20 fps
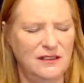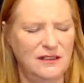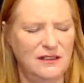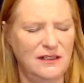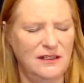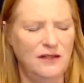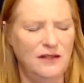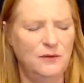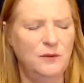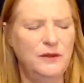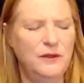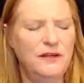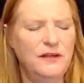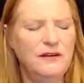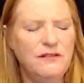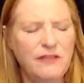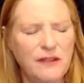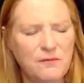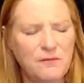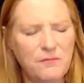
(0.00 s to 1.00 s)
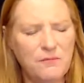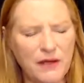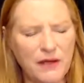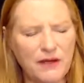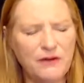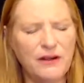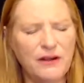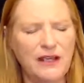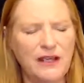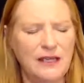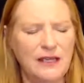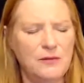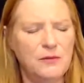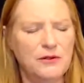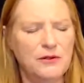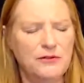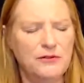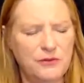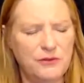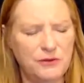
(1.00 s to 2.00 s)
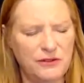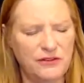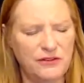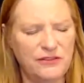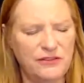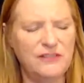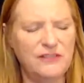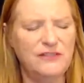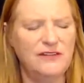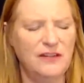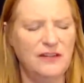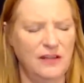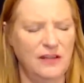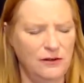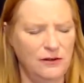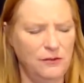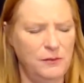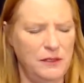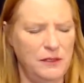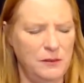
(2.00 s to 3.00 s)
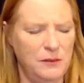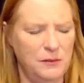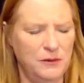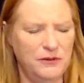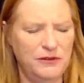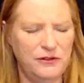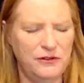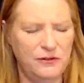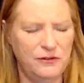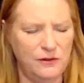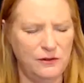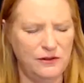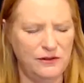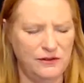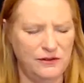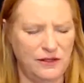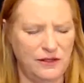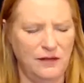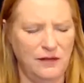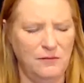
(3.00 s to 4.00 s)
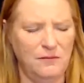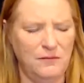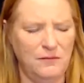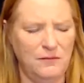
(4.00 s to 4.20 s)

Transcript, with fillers: and we are then better able to assist other people to do the same.